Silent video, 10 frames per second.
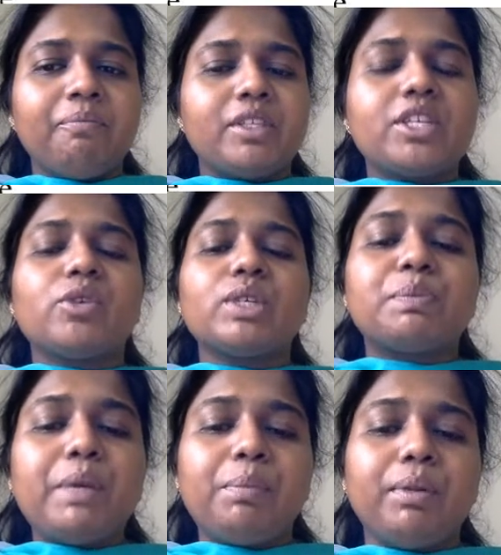So, it was
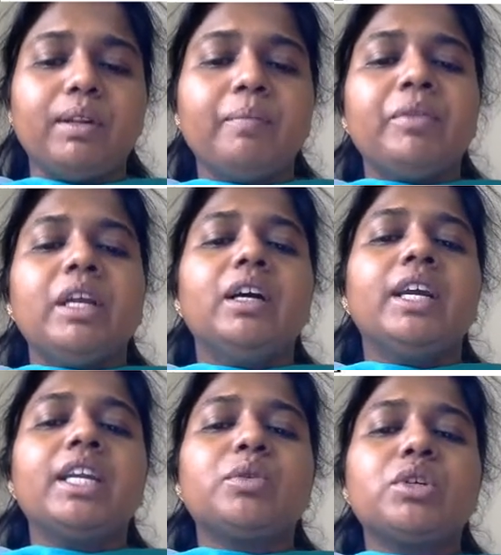people.
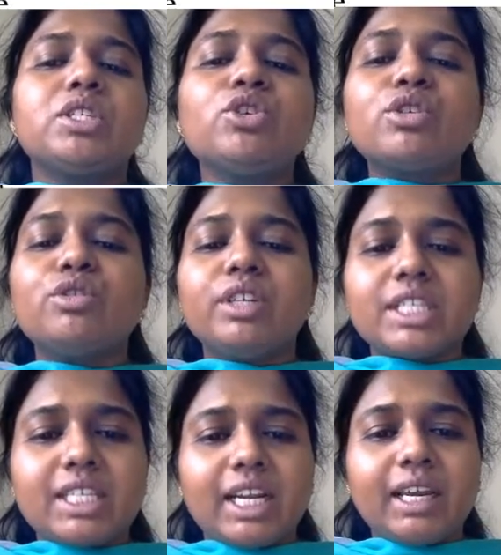It was used to
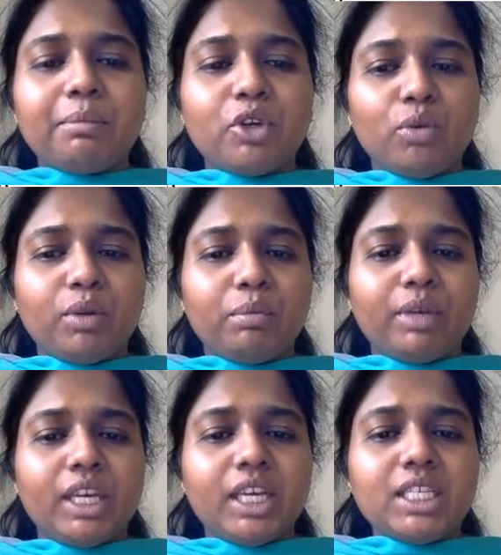describe human
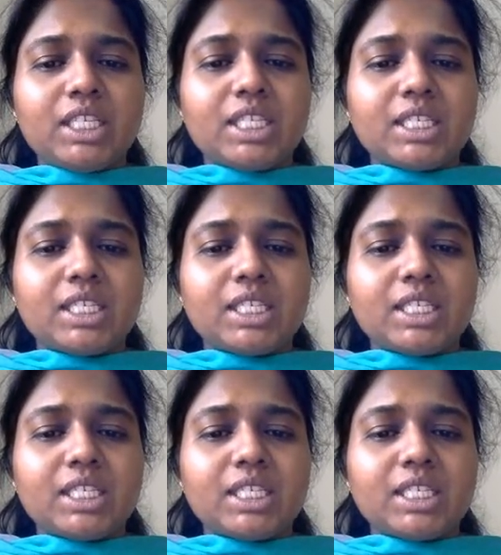beings